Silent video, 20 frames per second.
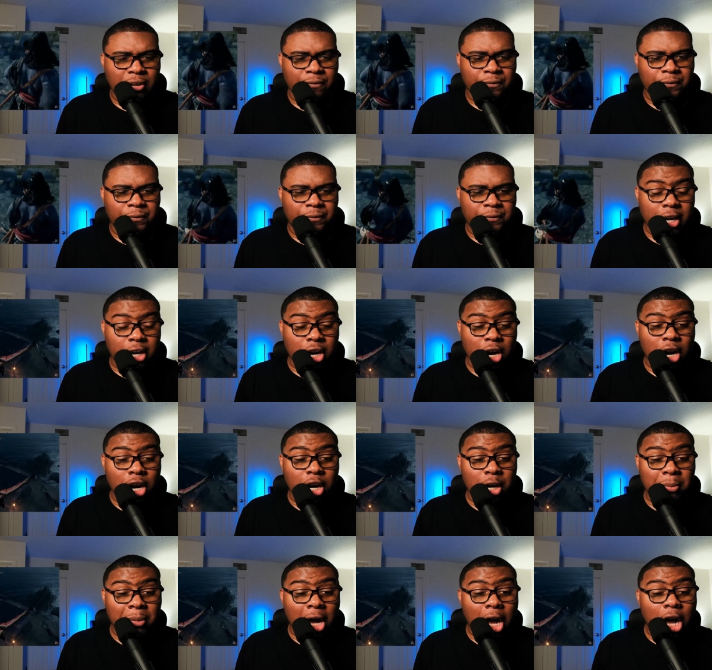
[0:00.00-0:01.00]

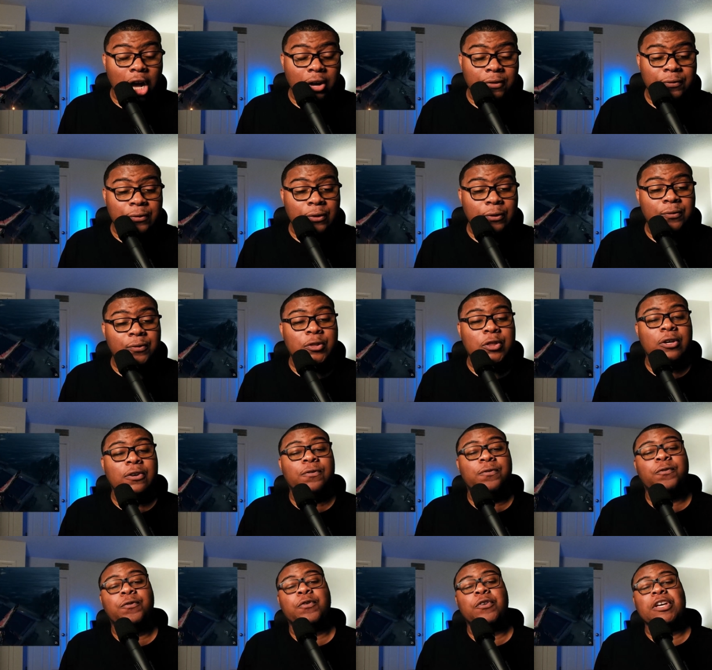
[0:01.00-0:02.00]
Firearm off of the
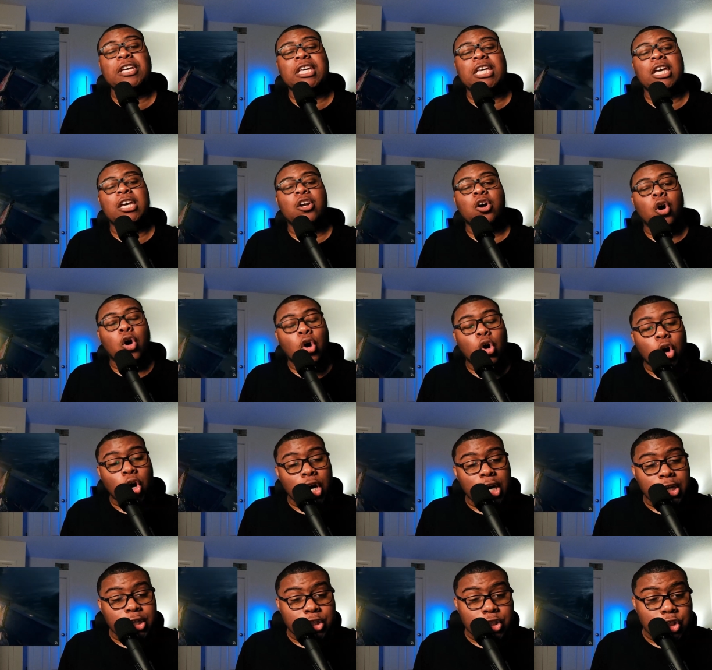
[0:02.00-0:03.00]
freaking
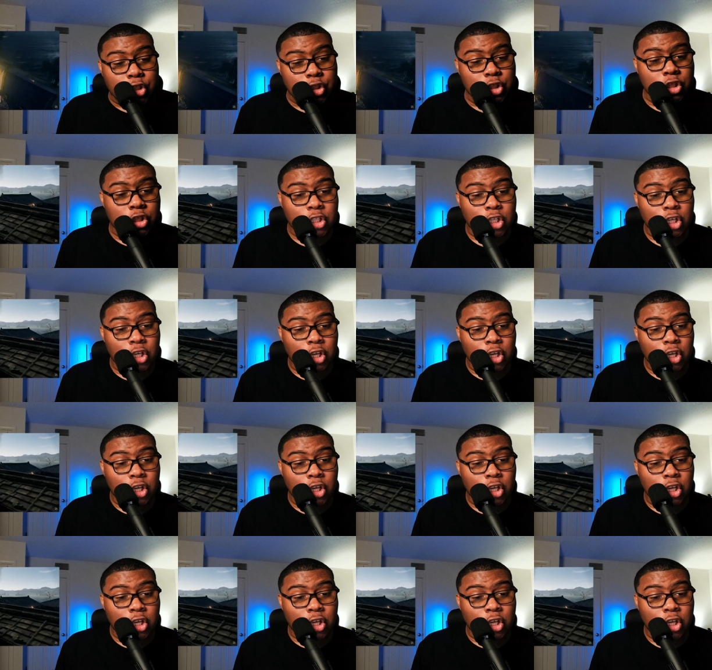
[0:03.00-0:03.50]
horse?